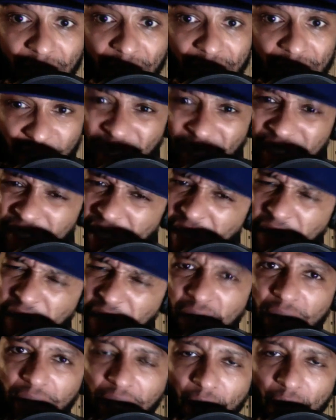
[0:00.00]
So let's take a
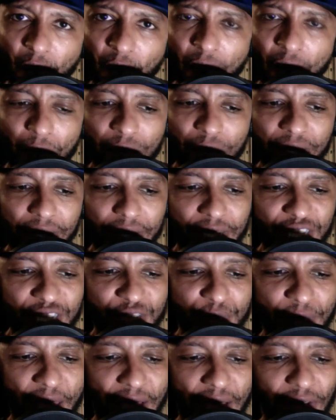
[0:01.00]
look at what we can
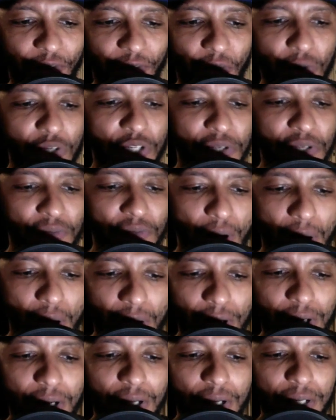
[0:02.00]
expect. First of all,
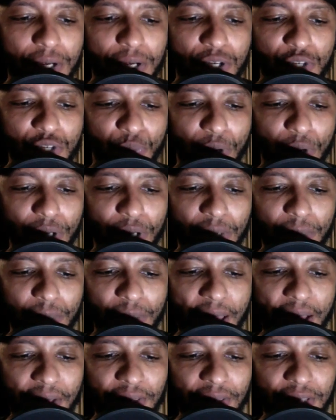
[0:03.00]
Goodyear's bringing
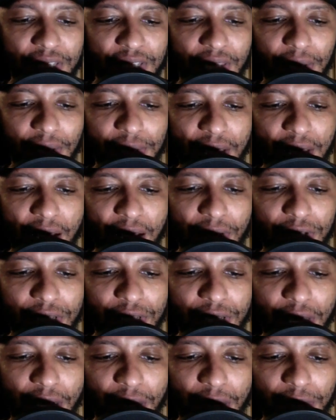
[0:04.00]
back the same tire
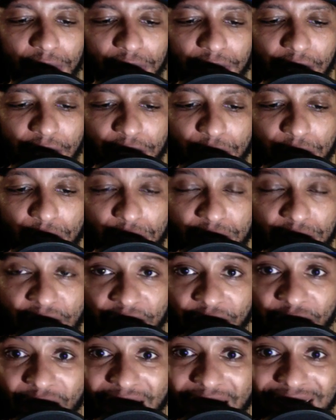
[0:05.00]
setup that they used
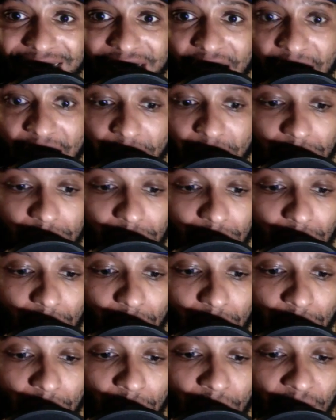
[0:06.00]
at Fontana,
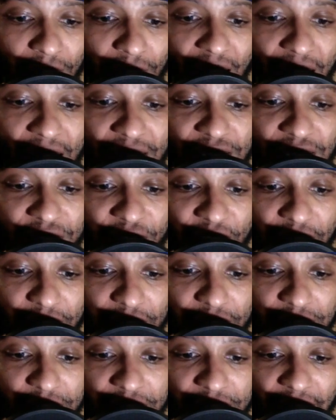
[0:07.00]
Las
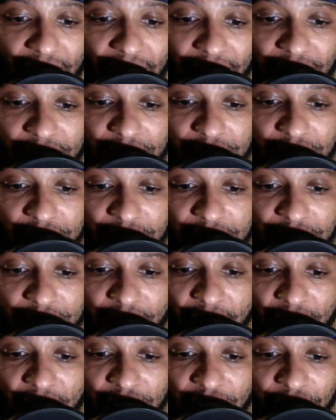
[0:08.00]
Vegas, Kansas,
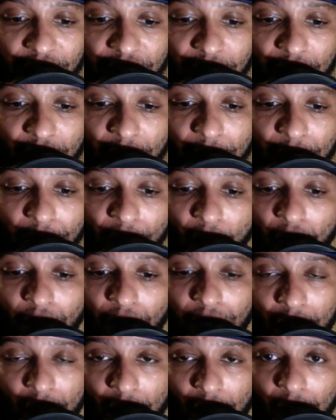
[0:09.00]
Nashville, and
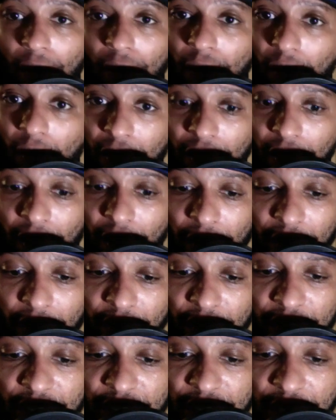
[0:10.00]
Pocono earlier in
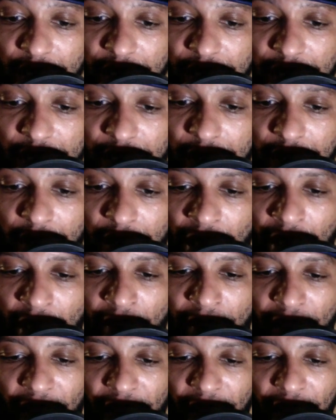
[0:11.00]
the season.
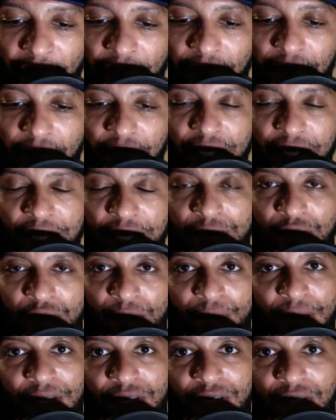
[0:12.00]
And the teams are
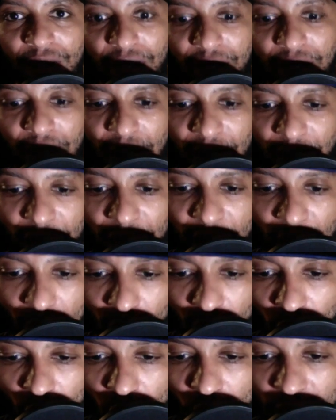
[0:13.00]
basically going to
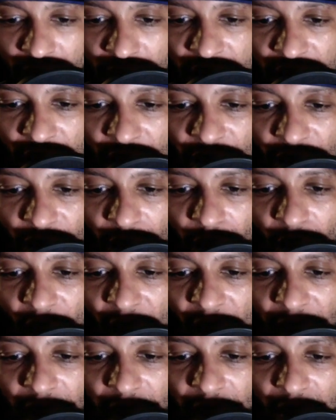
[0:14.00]
get 1 set for
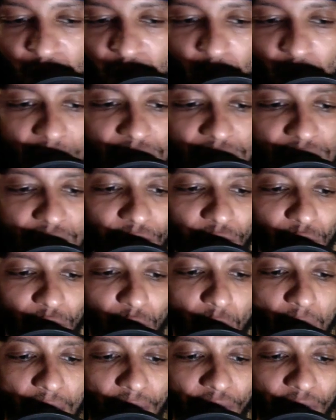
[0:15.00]
practice, 1 set for
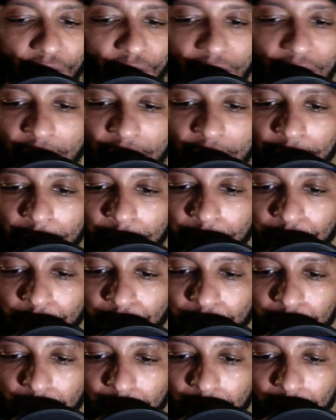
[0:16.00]
qualifying,
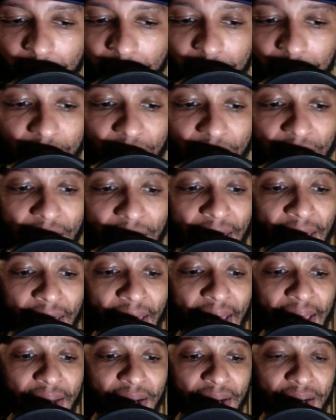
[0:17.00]

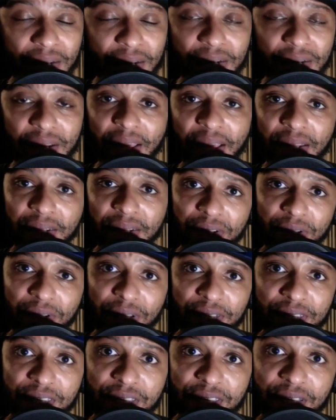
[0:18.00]
and you
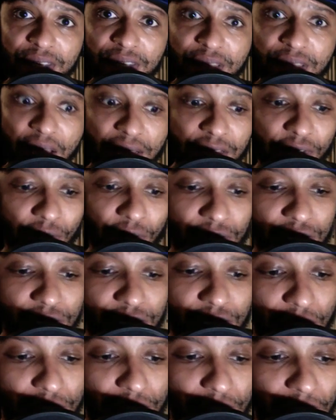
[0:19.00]
get 6 sets for the
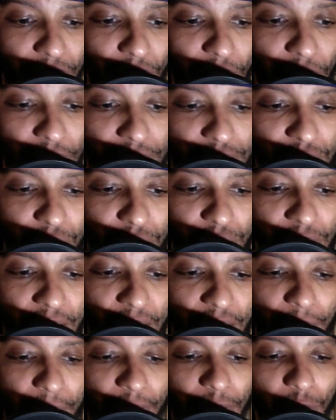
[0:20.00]
Sunday race. So you got to
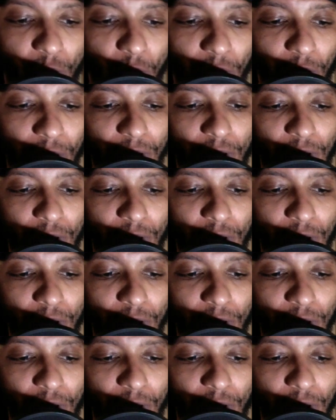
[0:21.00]
make them work.